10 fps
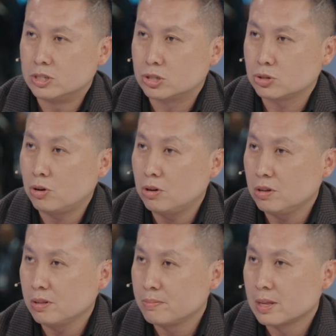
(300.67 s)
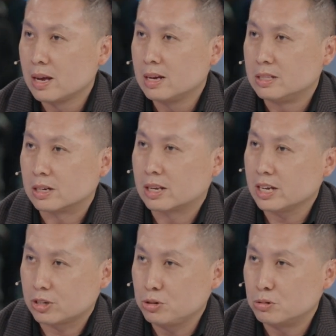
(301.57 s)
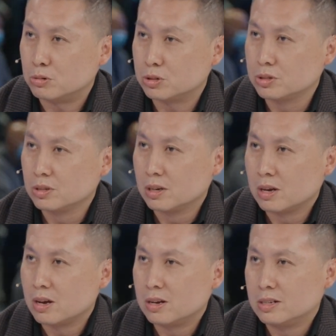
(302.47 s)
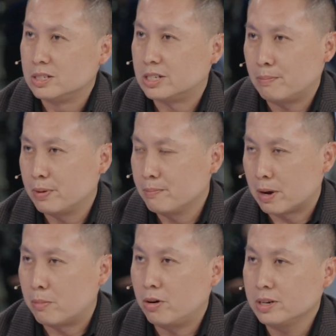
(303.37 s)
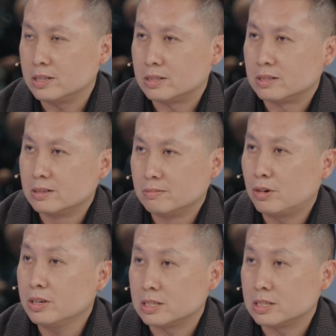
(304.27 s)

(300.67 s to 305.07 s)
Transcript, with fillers: we saw the click-throughs jumping by more than more